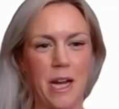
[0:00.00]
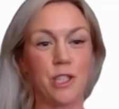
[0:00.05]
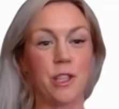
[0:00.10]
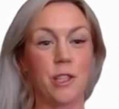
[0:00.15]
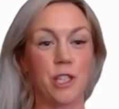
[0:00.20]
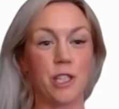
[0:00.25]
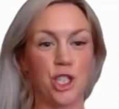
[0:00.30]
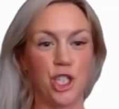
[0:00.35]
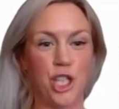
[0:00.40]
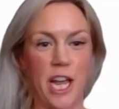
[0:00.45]

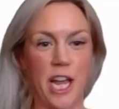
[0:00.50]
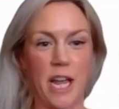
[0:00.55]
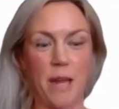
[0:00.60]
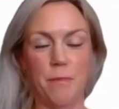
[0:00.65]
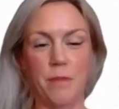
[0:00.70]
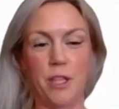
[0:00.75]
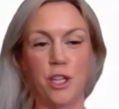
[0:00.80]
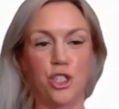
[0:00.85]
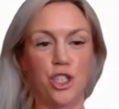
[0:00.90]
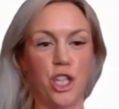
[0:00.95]
the
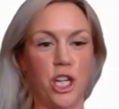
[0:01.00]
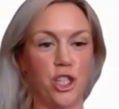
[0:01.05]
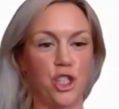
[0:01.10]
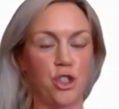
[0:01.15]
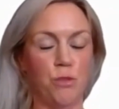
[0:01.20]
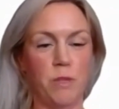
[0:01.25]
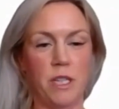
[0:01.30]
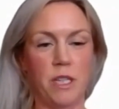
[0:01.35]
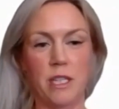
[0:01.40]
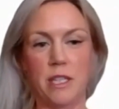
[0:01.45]
shame, the
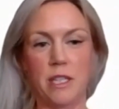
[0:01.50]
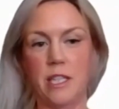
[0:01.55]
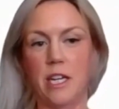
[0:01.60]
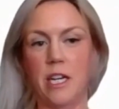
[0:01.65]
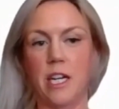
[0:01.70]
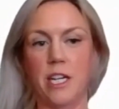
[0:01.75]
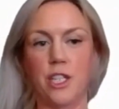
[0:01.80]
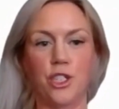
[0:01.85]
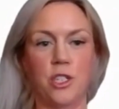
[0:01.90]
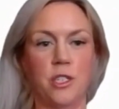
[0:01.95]
judgment,
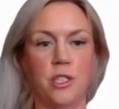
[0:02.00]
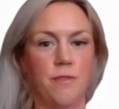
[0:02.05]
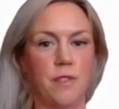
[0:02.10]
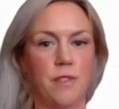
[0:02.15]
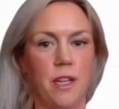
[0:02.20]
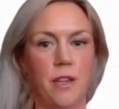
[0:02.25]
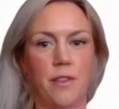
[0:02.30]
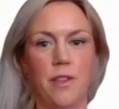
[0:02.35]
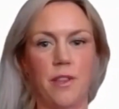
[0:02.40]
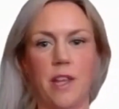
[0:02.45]
that I shouldn't have
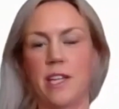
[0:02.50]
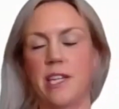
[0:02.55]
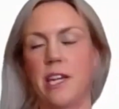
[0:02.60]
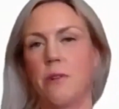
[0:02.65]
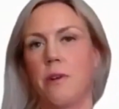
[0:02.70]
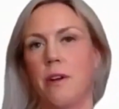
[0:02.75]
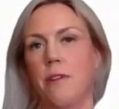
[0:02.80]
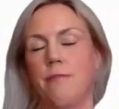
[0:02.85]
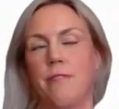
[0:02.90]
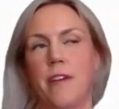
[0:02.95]
done that,
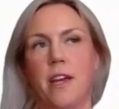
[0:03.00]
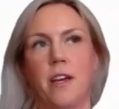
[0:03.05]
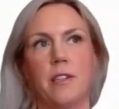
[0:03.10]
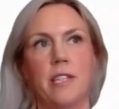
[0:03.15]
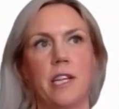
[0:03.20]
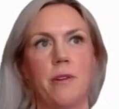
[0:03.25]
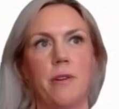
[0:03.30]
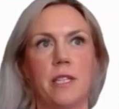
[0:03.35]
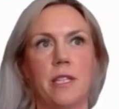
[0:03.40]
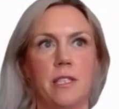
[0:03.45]
now I failed,
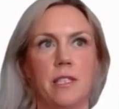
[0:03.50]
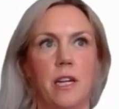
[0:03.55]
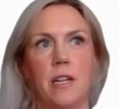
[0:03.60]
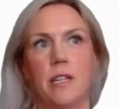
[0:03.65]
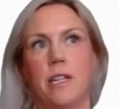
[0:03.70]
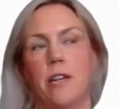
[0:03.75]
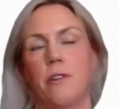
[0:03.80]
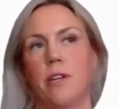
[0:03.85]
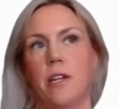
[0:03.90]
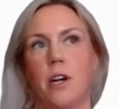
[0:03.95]
now I
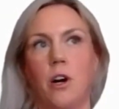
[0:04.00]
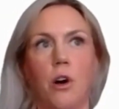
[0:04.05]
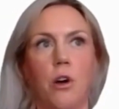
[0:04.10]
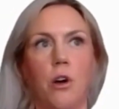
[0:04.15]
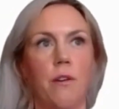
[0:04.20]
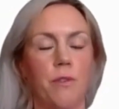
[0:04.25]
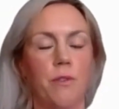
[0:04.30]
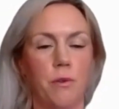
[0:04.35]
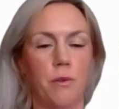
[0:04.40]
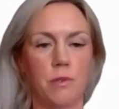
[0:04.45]
suck, now
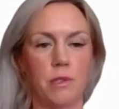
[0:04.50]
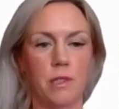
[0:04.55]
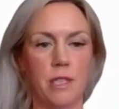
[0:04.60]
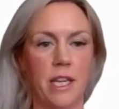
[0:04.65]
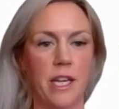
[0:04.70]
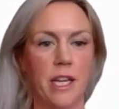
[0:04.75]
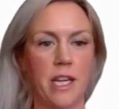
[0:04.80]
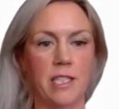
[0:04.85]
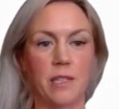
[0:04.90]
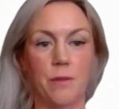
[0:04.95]
all of those
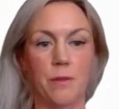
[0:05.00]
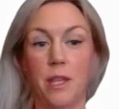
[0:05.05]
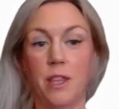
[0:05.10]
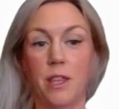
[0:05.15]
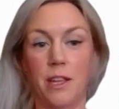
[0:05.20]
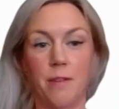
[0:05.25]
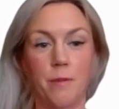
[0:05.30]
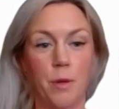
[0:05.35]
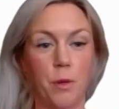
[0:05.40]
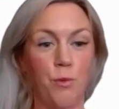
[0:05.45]
things. And we
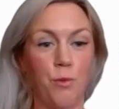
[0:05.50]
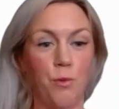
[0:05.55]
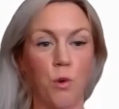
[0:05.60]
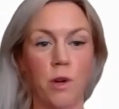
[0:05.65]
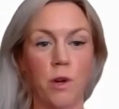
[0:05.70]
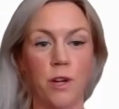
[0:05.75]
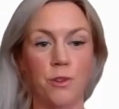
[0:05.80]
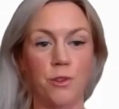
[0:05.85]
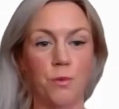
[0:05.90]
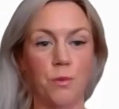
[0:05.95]
think about
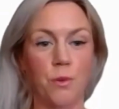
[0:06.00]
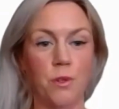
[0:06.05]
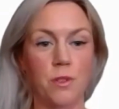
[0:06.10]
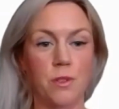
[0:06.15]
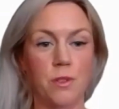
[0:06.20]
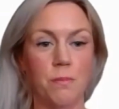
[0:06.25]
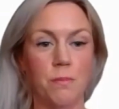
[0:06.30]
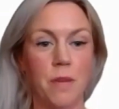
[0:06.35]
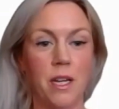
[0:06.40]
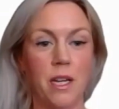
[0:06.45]
400
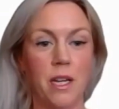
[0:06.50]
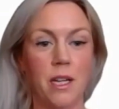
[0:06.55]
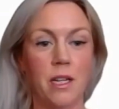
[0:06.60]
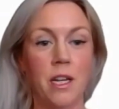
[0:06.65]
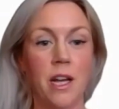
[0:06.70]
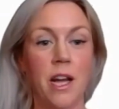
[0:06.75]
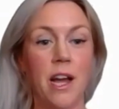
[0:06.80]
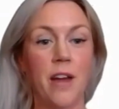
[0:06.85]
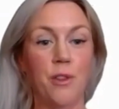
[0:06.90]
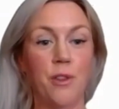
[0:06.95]
words a minute,
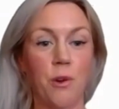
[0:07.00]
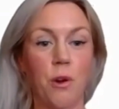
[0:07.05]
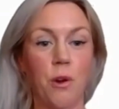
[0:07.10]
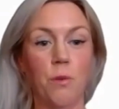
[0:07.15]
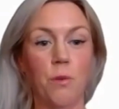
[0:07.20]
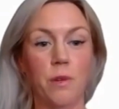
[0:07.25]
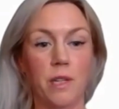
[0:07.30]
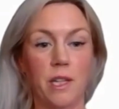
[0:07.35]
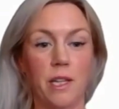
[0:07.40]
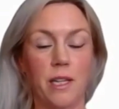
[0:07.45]
and they're
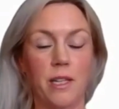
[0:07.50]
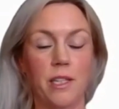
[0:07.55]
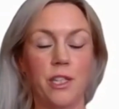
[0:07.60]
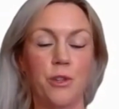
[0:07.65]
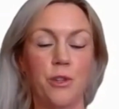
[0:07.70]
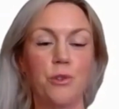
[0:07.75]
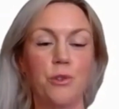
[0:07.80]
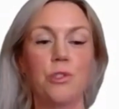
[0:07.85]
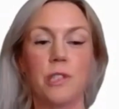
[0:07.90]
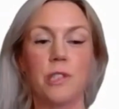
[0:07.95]
all really
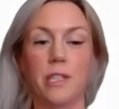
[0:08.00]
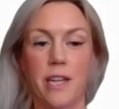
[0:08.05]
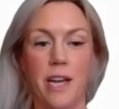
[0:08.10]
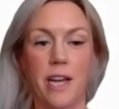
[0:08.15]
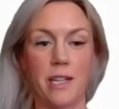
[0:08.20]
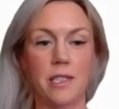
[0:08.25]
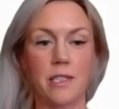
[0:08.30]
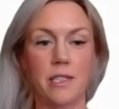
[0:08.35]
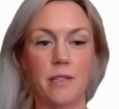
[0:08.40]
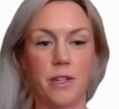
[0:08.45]
usually
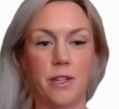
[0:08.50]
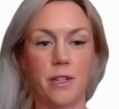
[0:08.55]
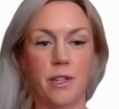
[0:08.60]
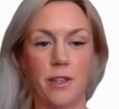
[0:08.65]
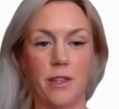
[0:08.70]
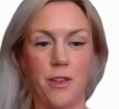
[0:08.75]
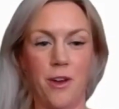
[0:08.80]
nasty, very